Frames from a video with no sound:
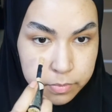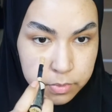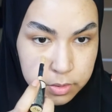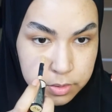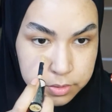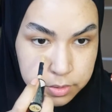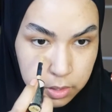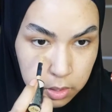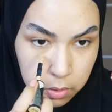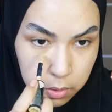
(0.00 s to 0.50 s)

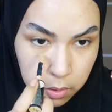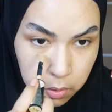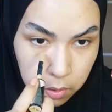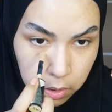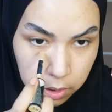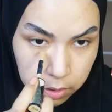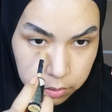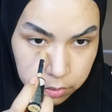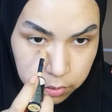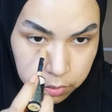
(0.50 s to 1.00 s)
So I'll go
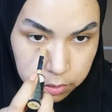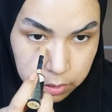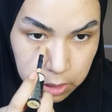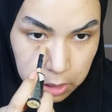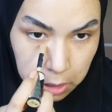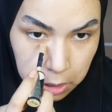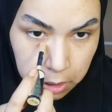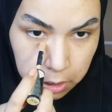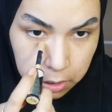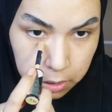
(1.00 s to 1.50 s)
under the
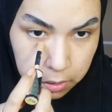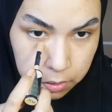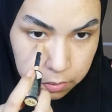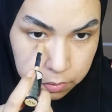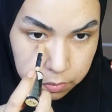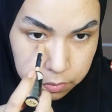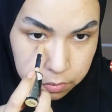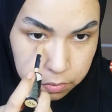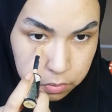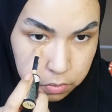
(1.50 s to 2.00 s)

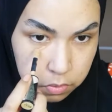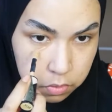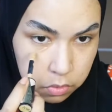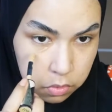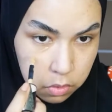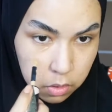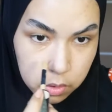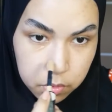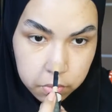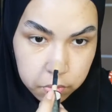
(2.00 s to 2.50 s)
eyes,
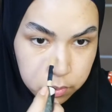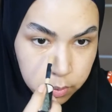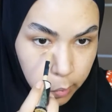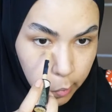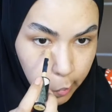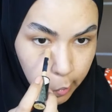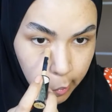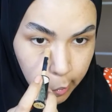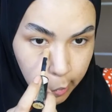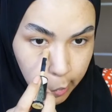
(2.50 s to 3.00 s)
just a
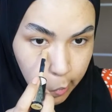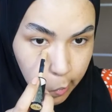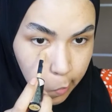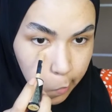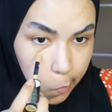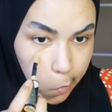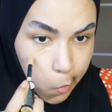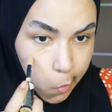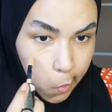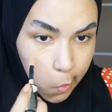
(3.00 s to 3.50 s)
little
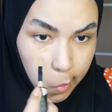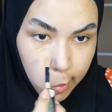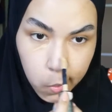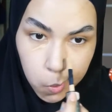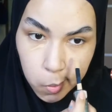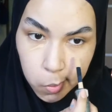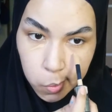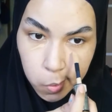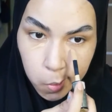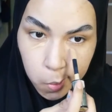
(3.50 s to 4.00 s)
bit
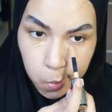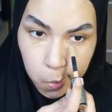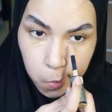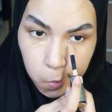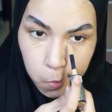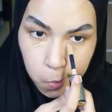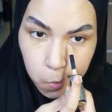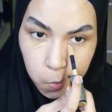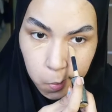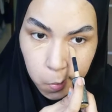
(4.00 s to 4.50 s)
like
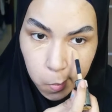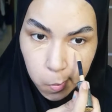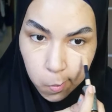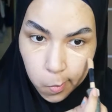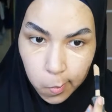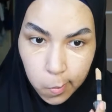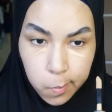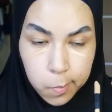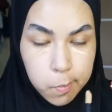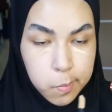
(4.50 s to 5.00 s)
that. Boom.
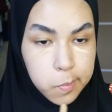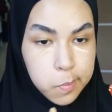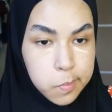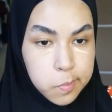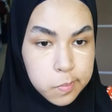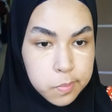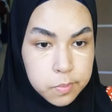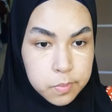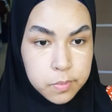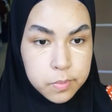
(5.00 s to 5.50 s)

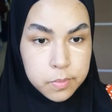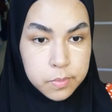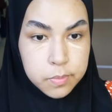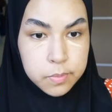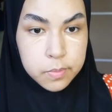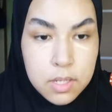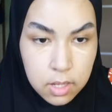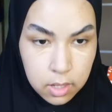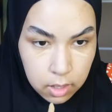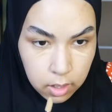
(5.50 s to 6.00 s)

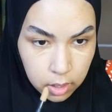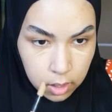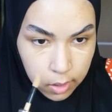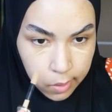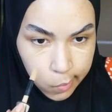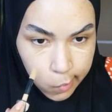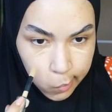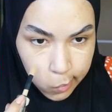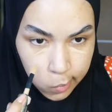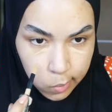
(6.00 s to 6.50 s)

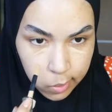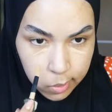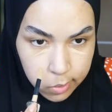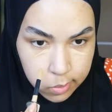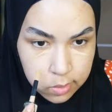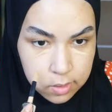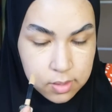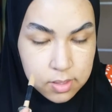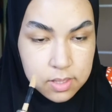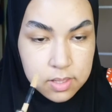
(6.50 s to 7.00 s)

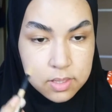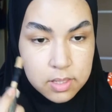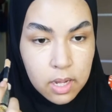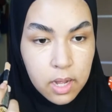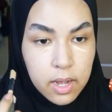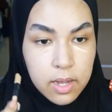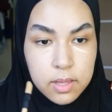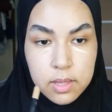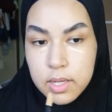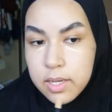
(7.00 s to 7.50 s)
Highlight. This is
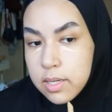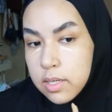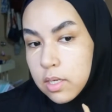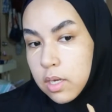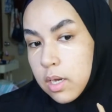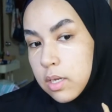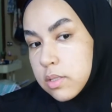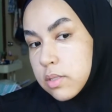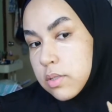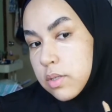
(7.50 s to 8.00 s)
highlight,
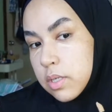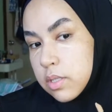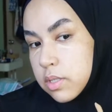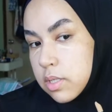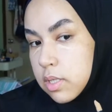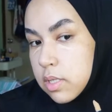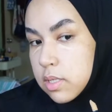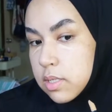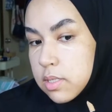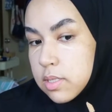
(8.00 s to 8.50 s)
not to
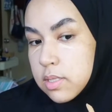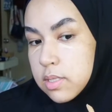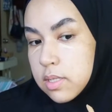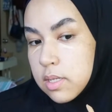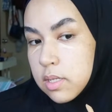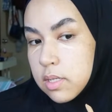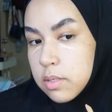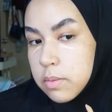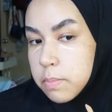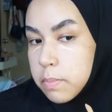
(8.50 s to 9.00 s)
actually
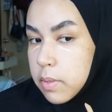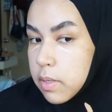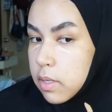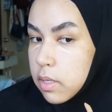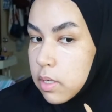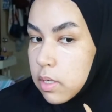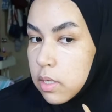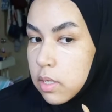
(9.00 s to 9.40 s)
conceal, but